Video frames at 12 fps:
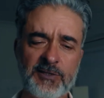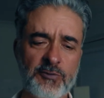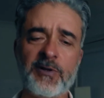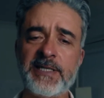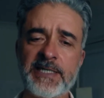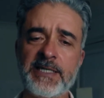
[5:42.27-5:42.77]

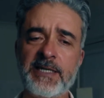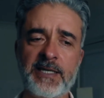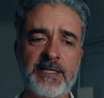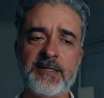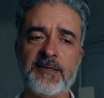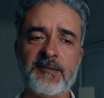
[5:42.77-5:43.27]
20
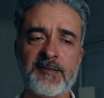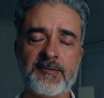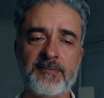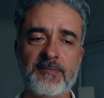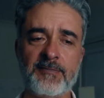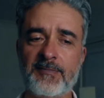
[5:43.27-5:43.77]

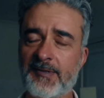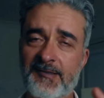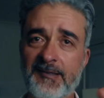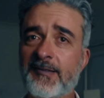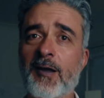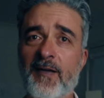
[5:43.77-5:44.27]
years
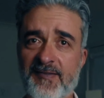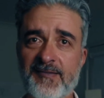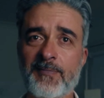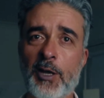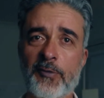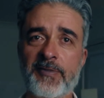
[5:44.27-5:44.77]
since I
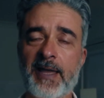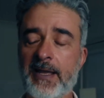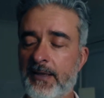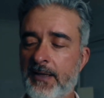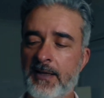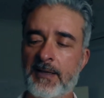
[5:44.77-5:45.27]
smelled that